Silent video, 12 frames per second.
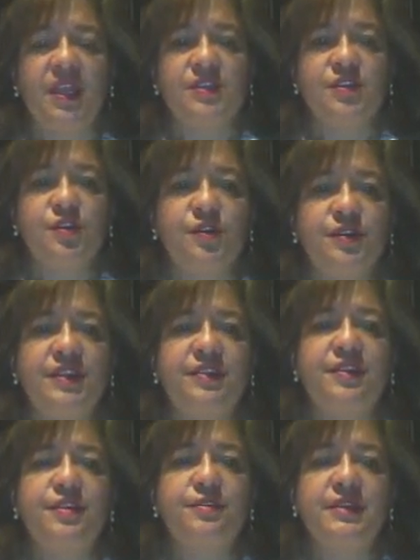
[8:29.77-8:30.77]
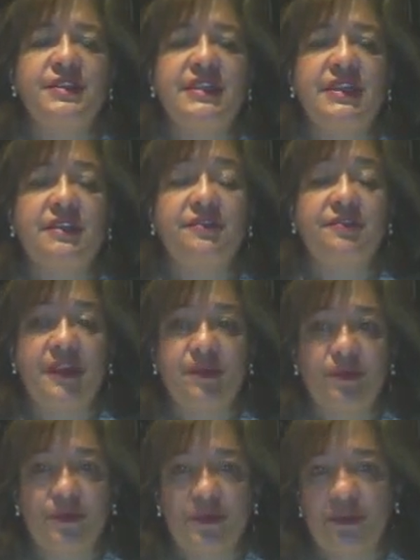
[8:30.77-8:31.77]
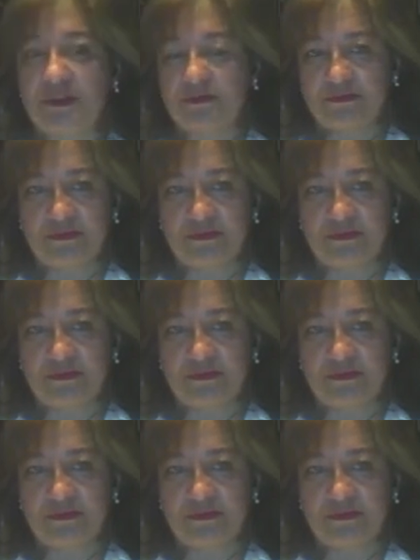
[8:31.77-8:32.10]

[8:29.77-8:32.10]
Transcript: So the theoretical framework,